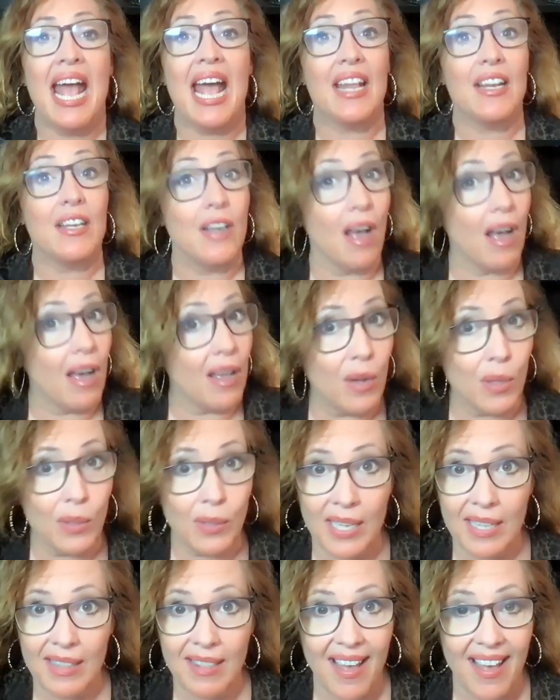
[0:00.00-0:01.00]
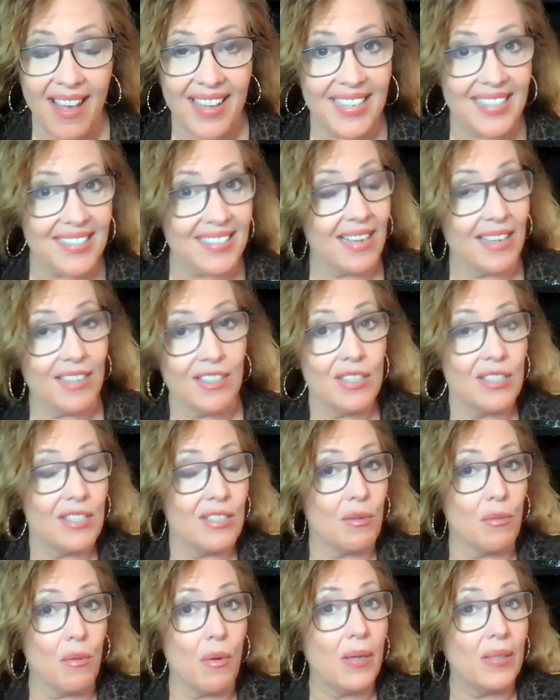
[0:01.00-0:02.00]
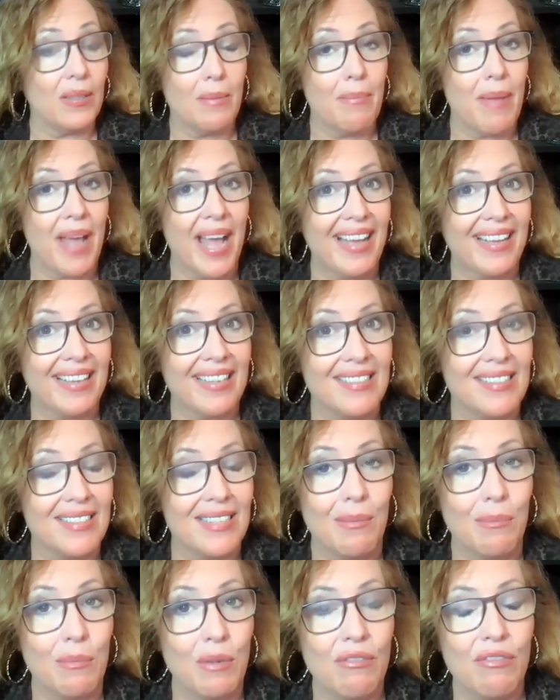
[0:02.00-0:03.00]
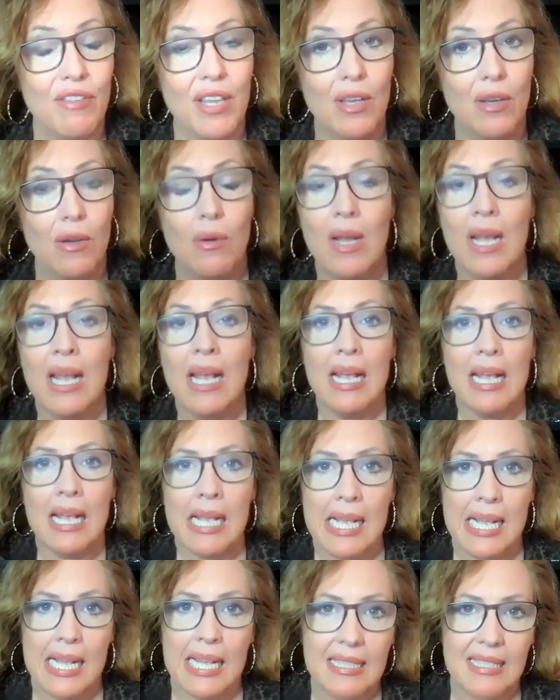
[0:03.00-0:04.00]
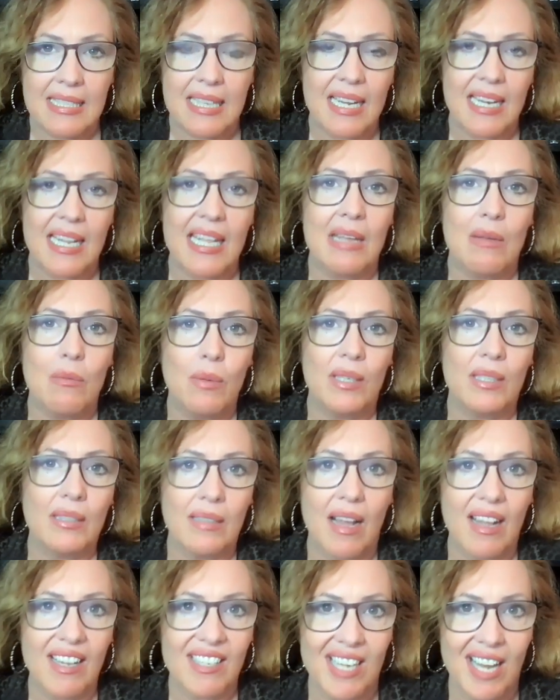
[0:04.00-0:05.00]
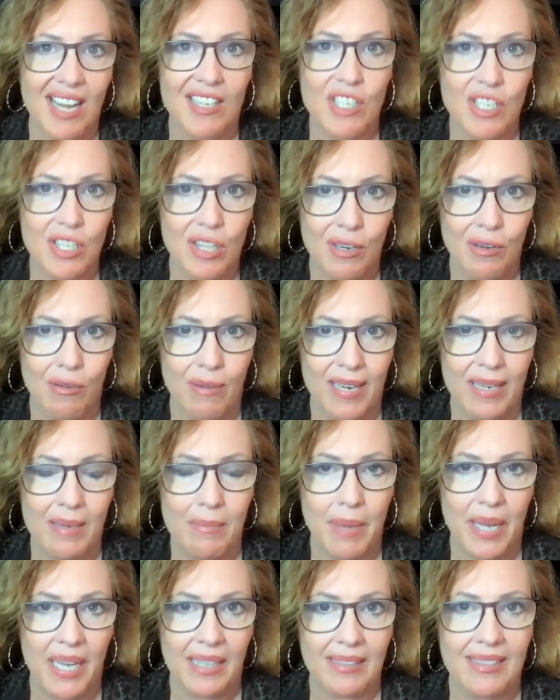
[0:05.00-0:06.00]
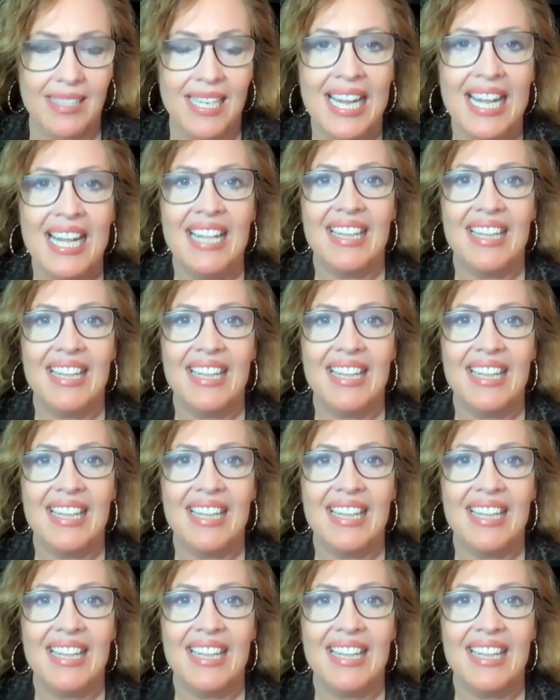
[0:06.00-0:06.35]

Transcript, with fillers: And not only that, he's not just throwing them back in some review. He said he will not touch the green belt.